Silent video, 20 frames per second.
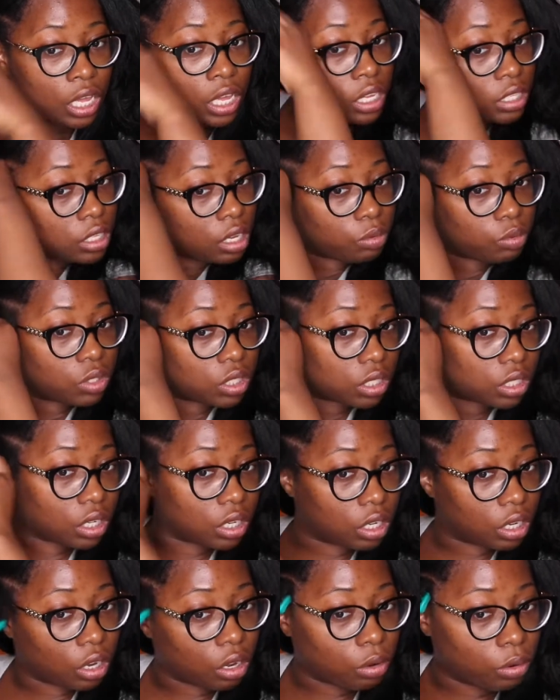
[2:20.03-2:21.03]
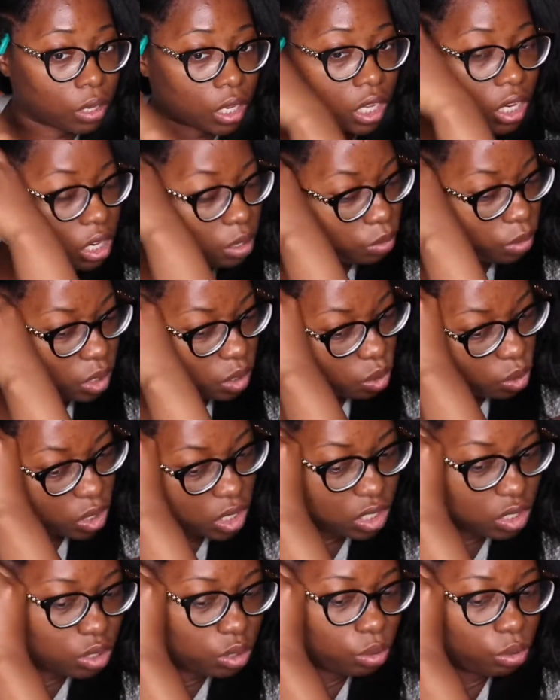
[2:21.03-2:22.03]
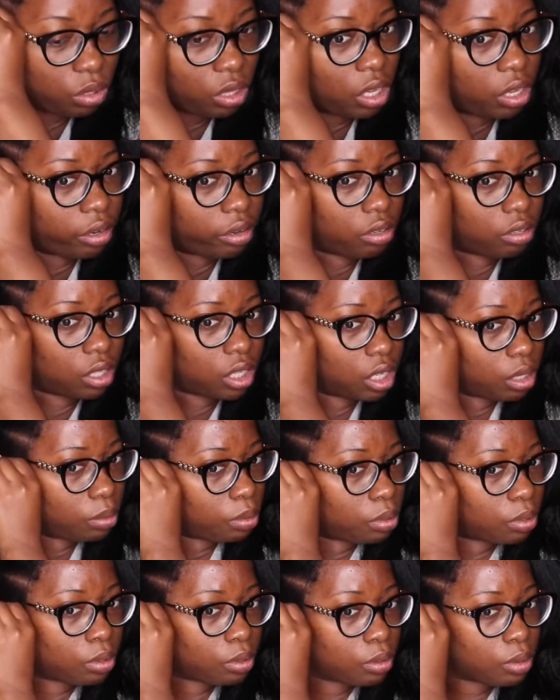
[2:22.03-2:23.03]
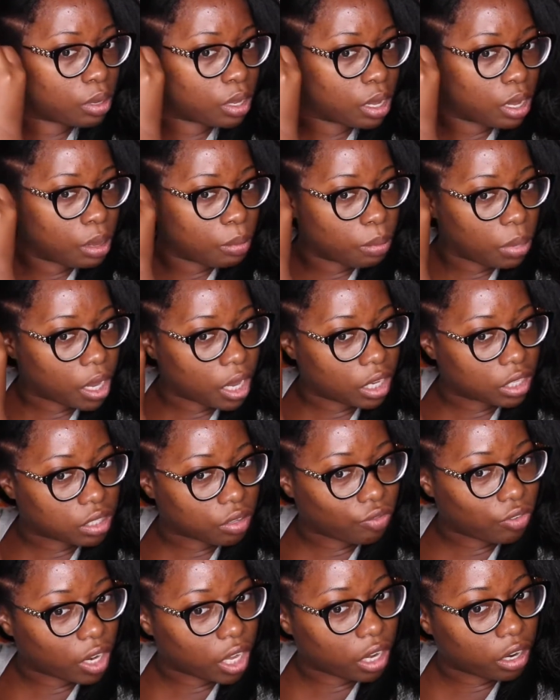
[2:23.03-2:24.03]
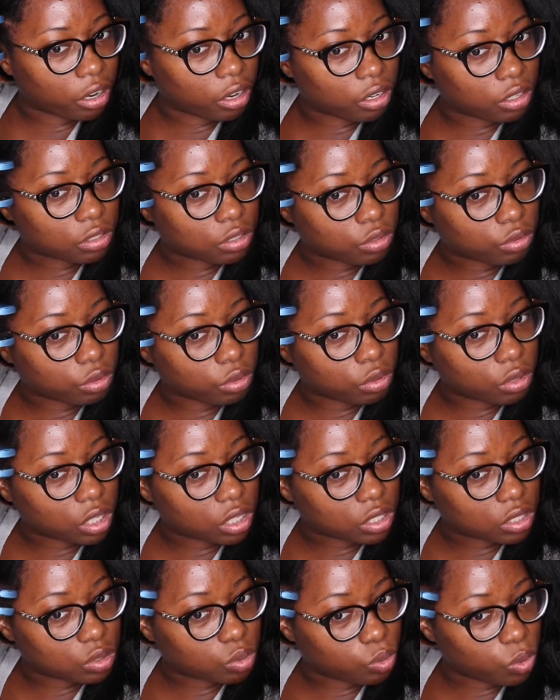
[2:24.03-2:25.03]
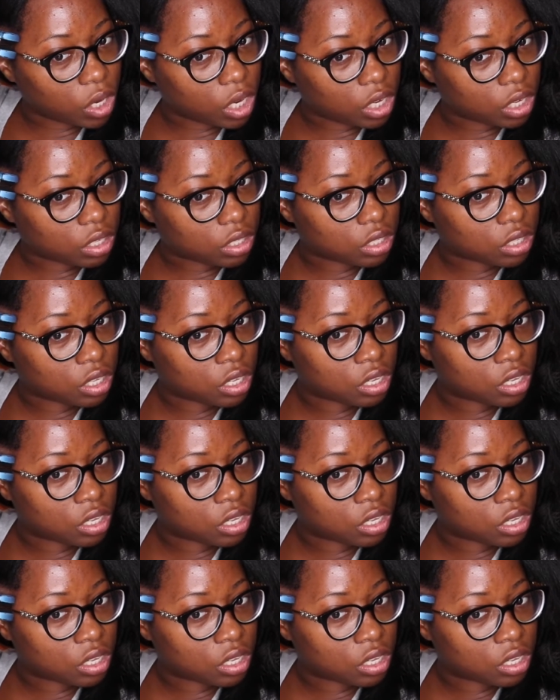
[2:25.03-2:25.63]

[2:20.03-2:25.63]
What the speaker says: So we're just gonna go in and we're going to literally pass the flat irons through this once.